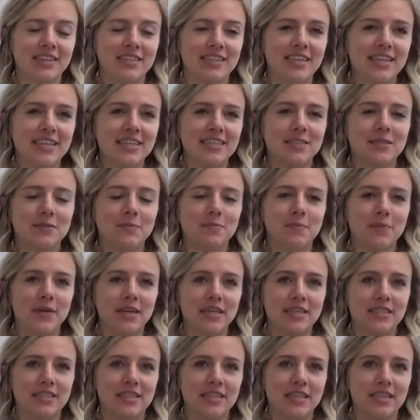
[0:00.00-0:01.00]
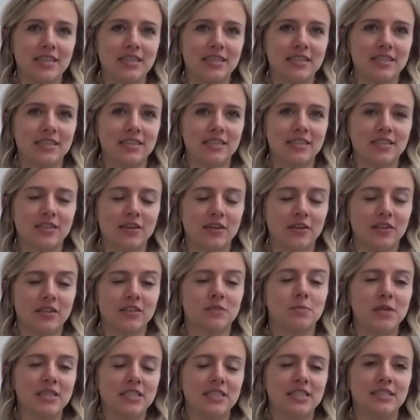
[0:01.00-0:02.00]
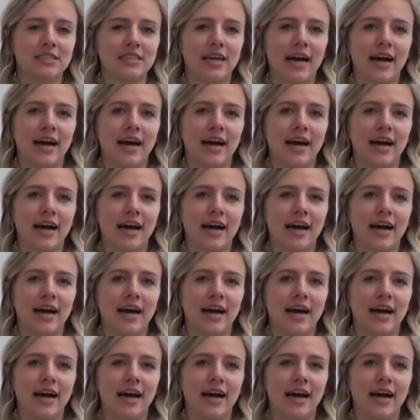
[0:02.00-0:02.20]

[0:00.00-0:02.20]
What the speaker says: any species, or the species